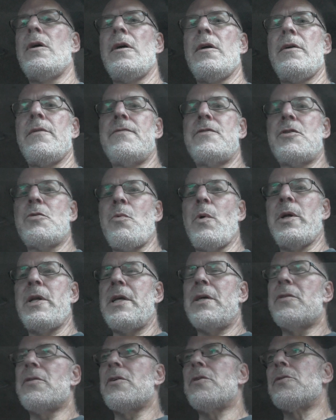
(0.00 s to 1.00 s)
of
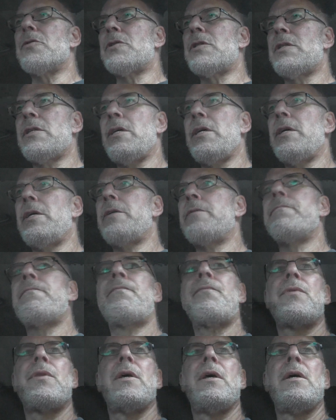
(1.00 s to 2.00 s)
2013.
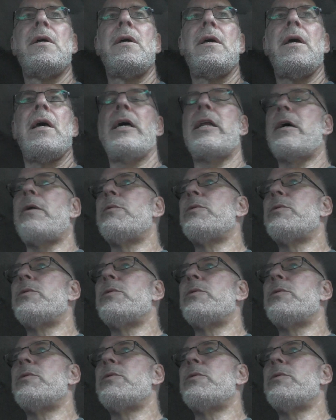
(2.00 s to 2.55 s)
and I